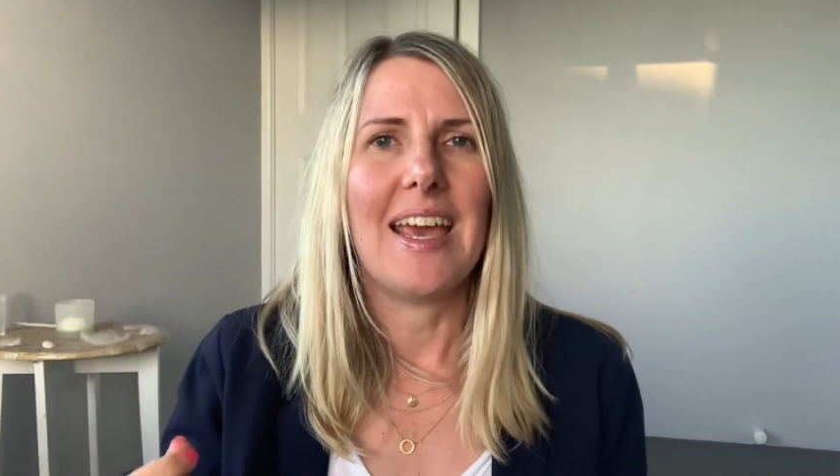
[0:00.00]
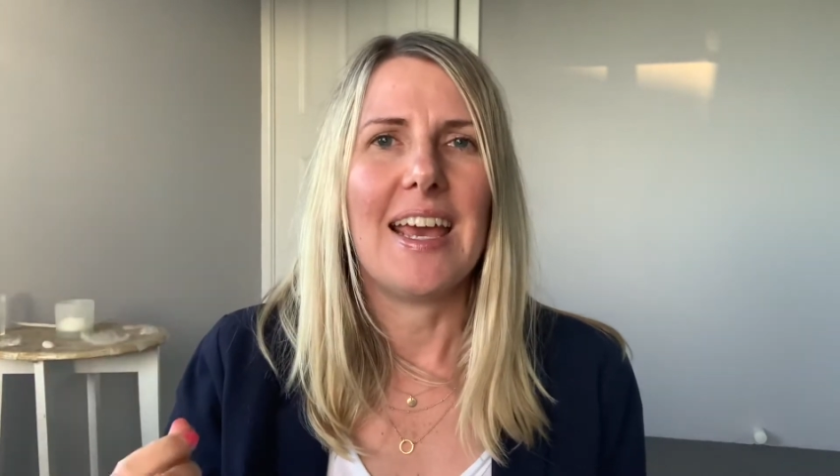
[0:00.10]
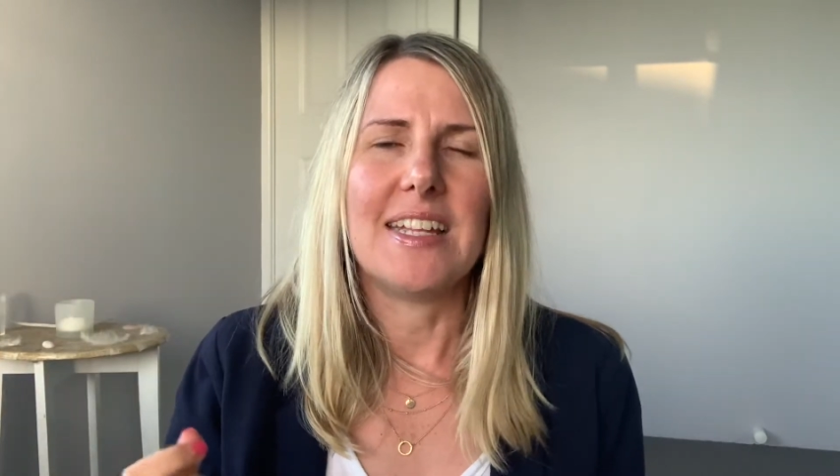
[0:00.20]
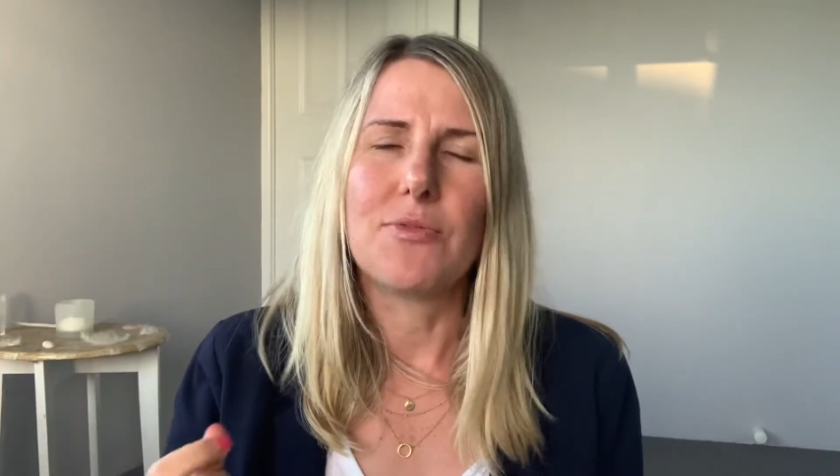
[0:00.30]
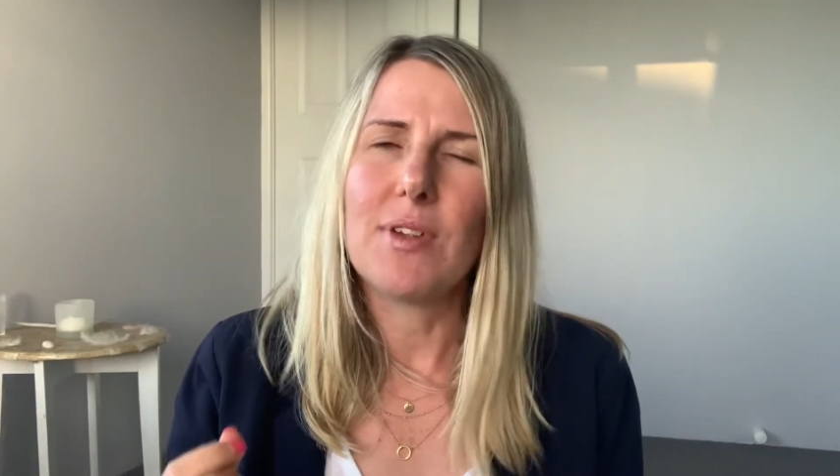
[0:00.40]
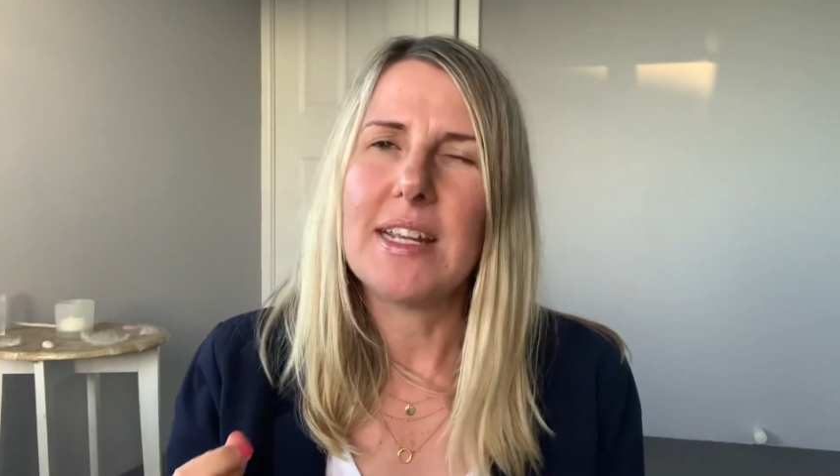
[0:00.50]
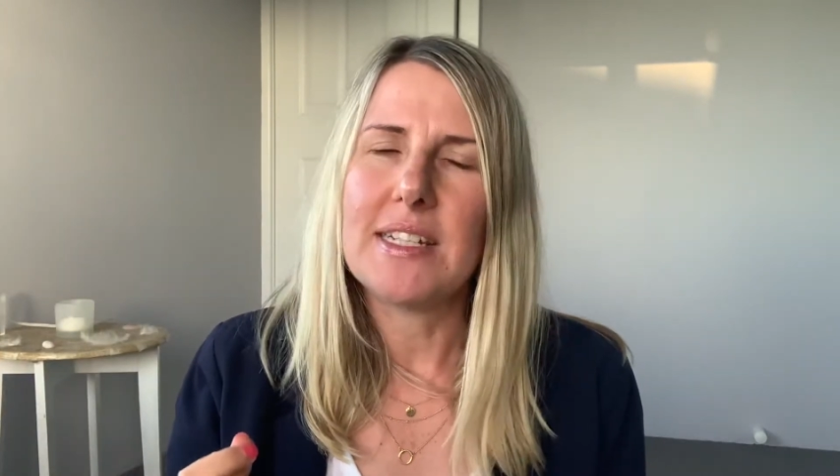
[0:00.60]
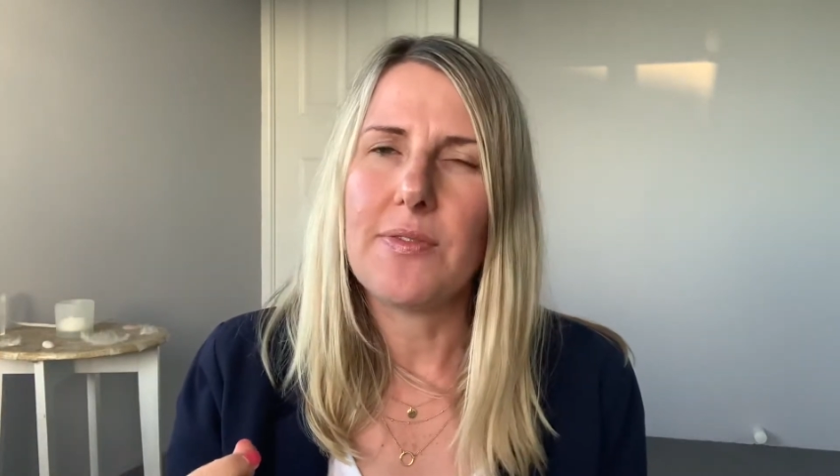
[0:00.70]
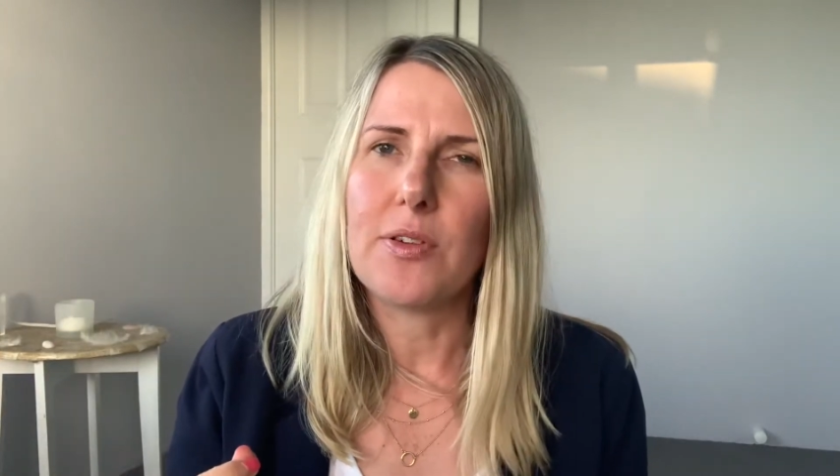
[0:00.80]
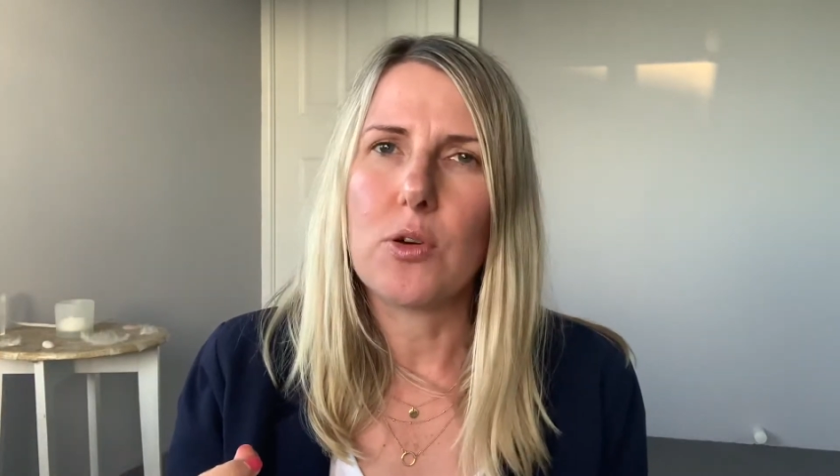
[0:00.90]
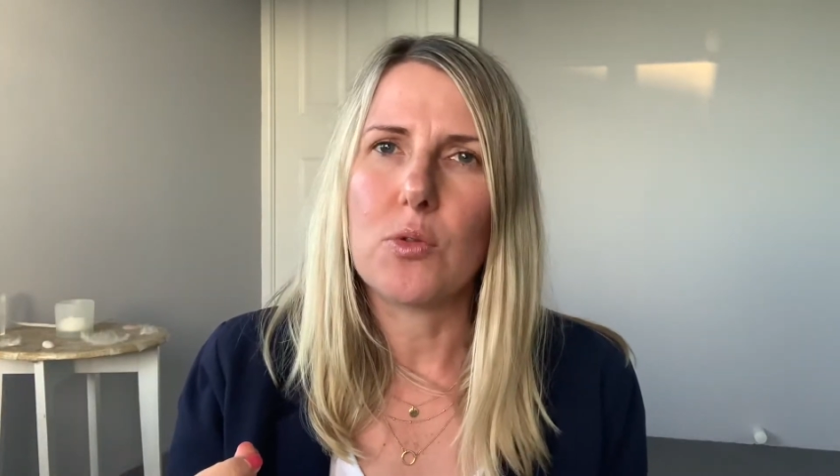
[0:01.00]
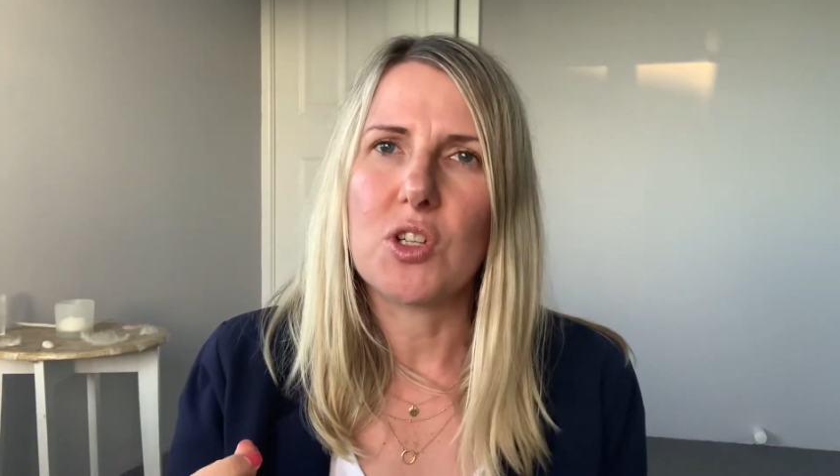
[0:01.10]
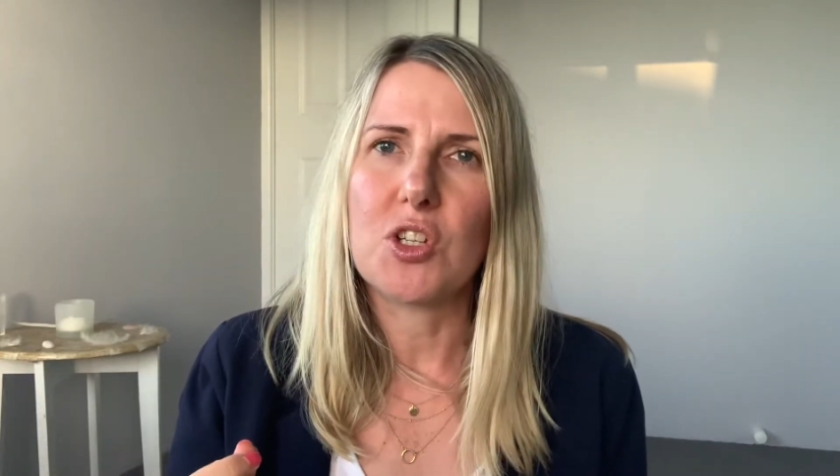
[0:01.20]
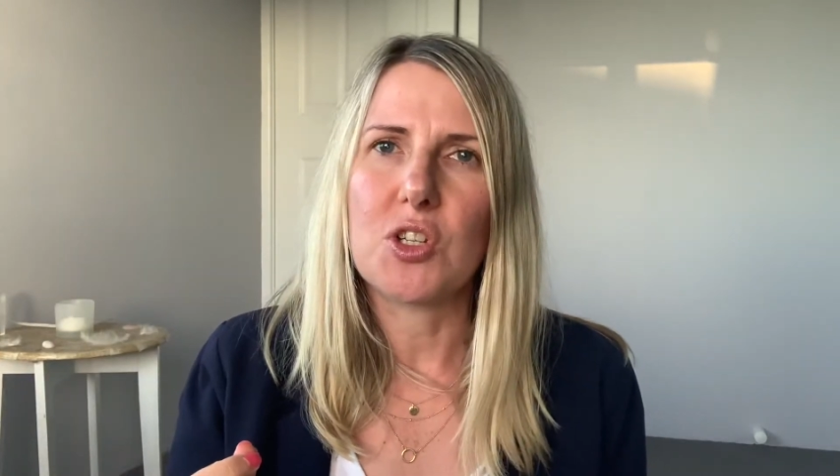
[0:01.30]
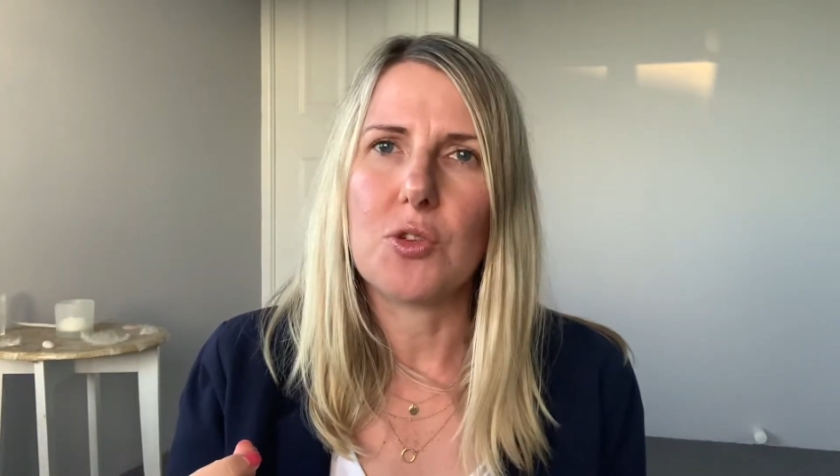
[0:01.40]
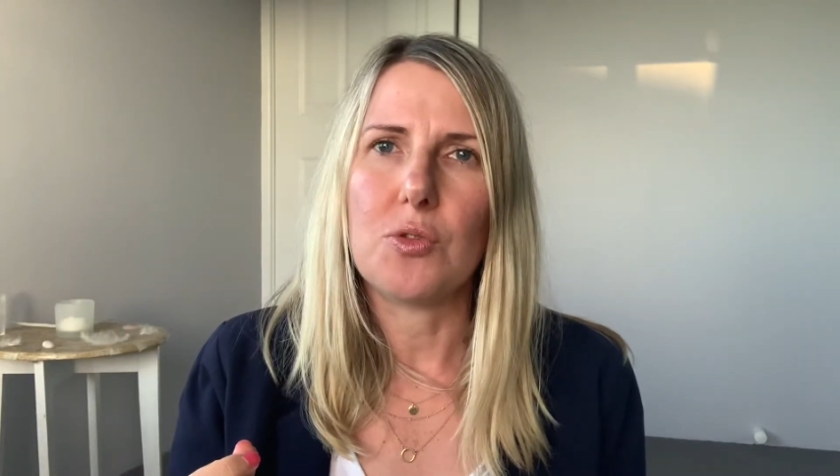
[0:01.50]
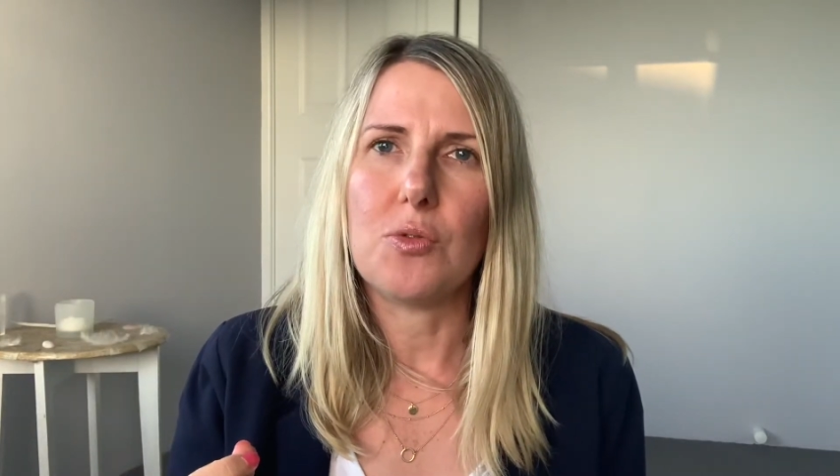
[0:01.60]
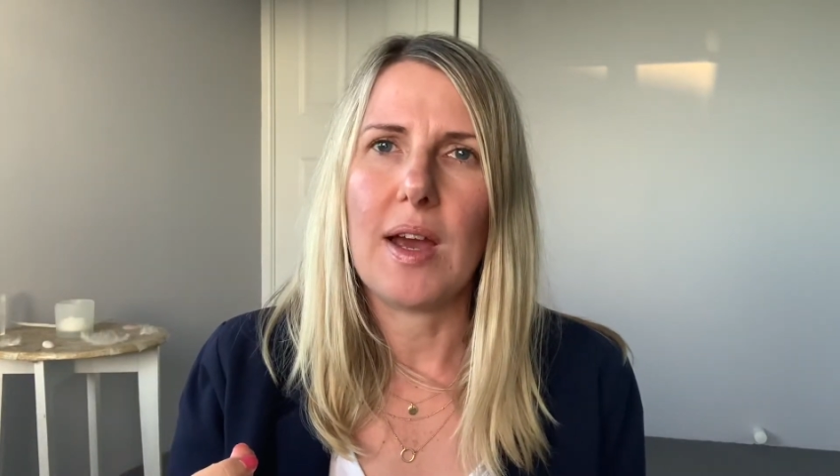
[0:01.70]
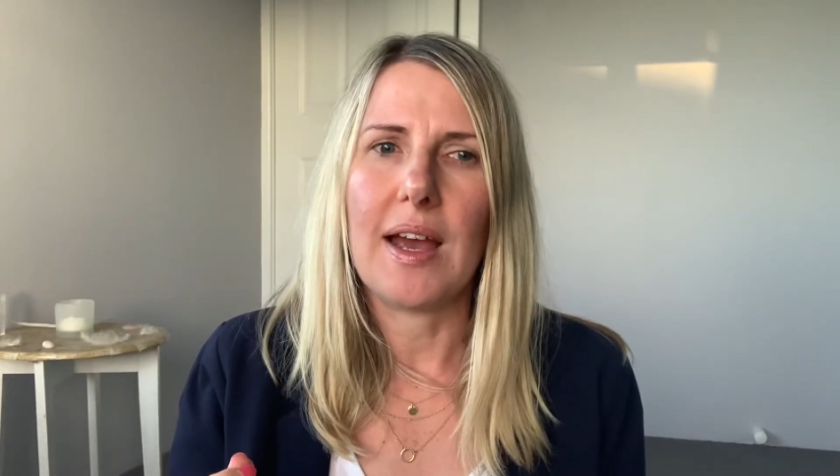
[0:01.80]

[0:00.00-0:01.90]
it's really difficult to